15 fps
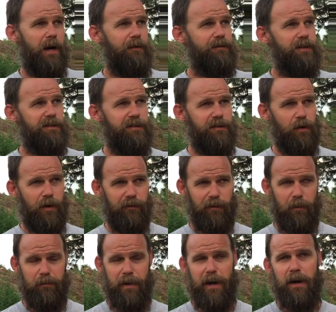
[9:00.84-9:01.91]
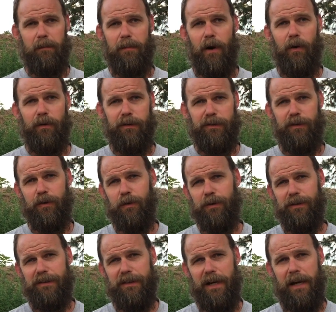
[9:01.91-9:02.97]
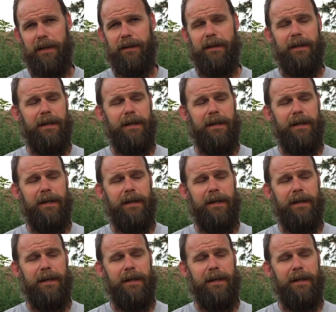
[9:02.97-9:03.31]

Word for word: you have just sort of a bare bones tool set,